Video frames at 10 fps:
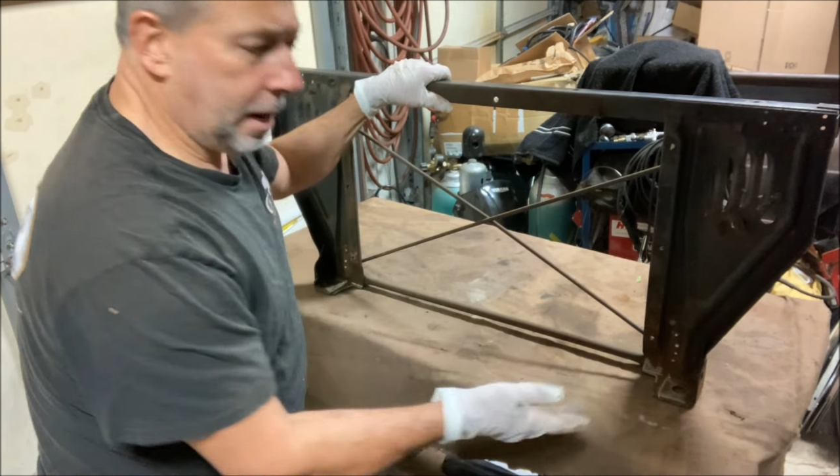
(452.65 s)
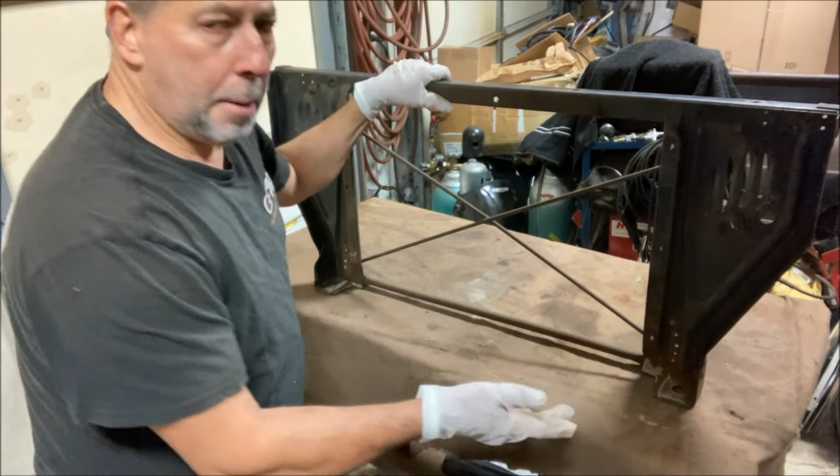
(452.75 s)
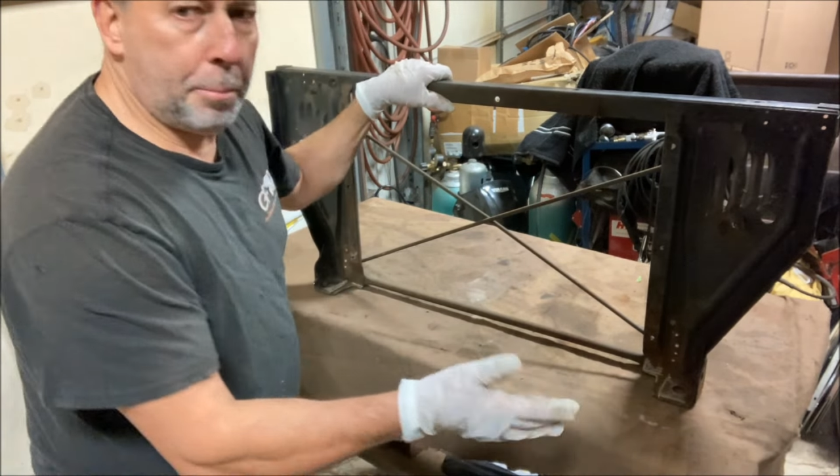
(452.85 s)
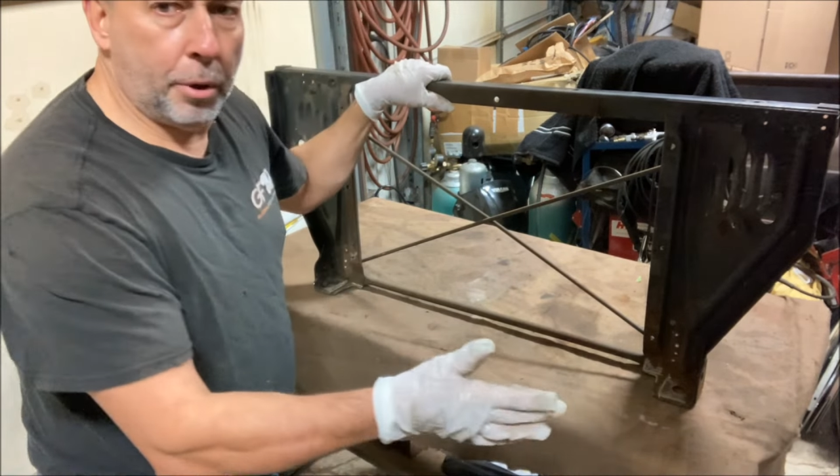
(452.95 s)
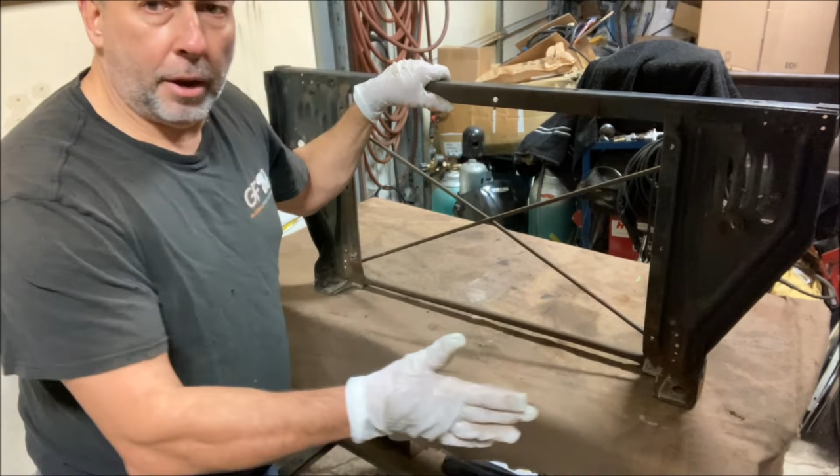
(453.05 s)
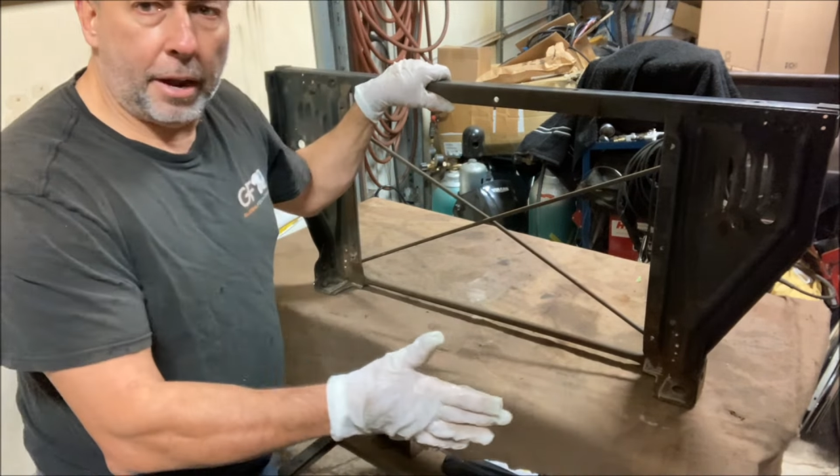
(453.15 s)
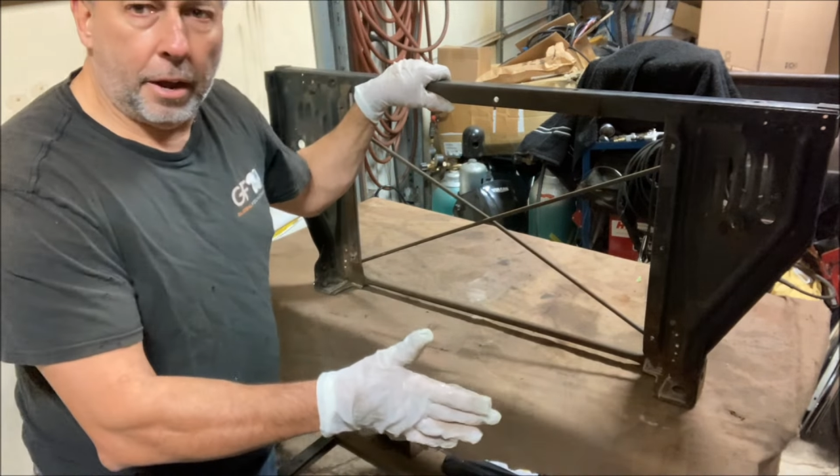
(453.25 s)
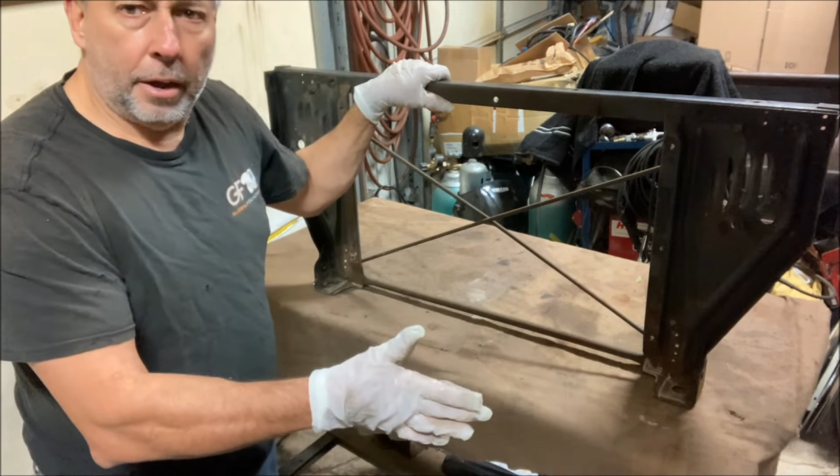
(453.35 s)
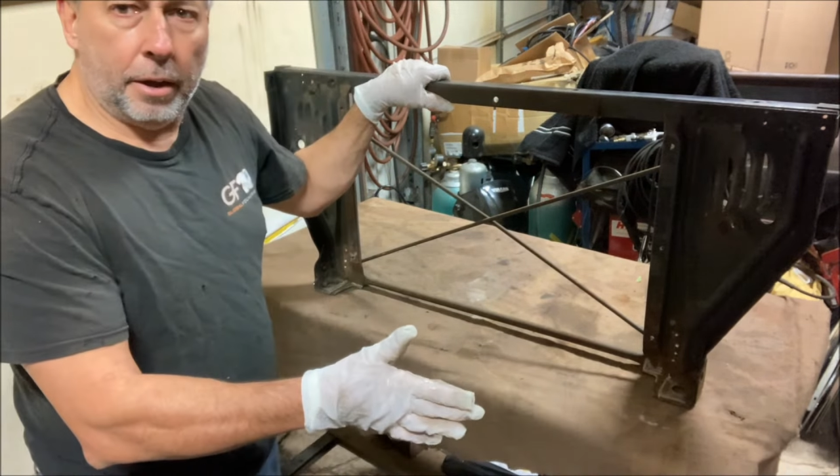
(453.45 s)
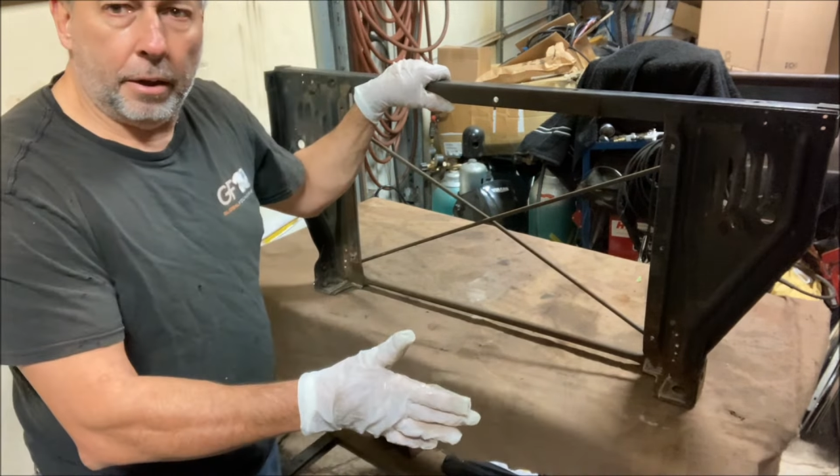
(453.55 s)
and I'm put like
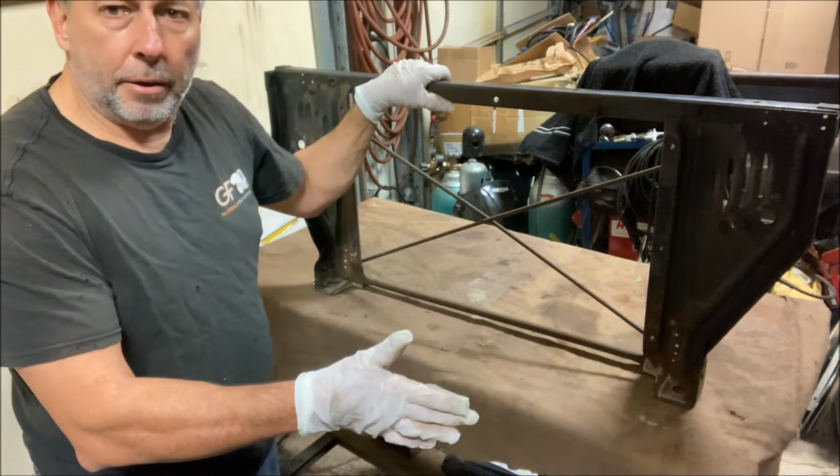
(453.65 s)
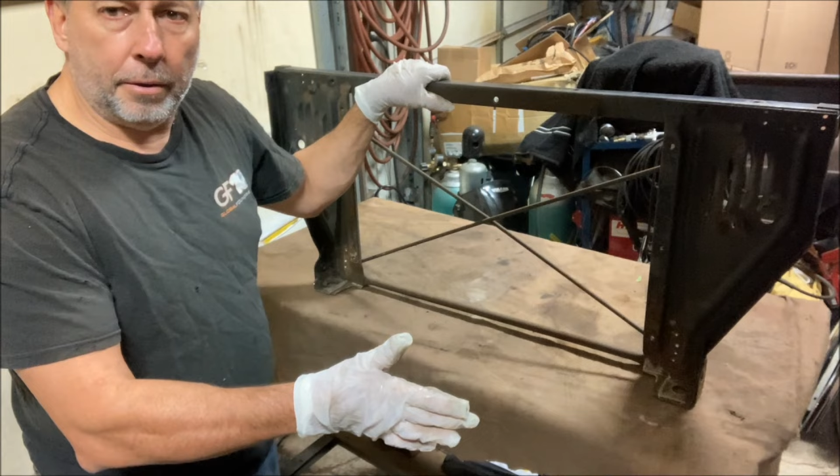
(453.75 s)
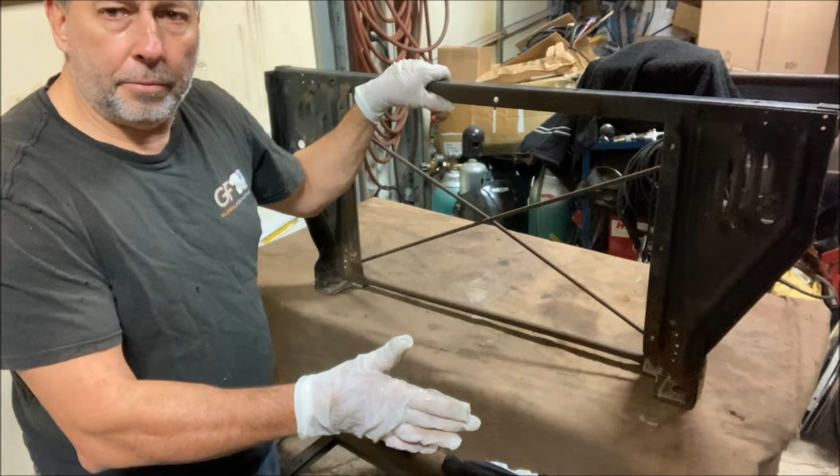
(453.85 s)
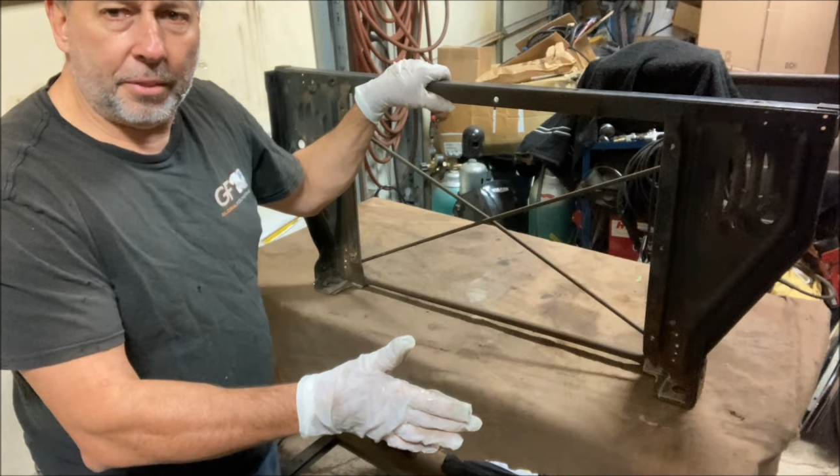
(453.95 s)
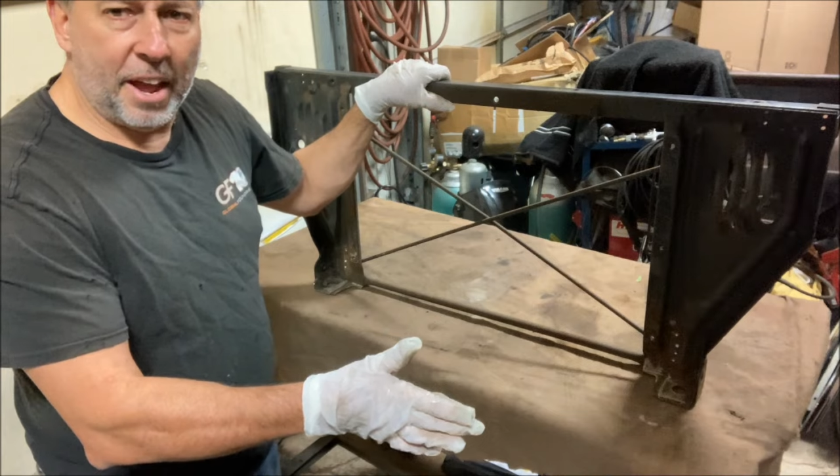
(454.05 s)
a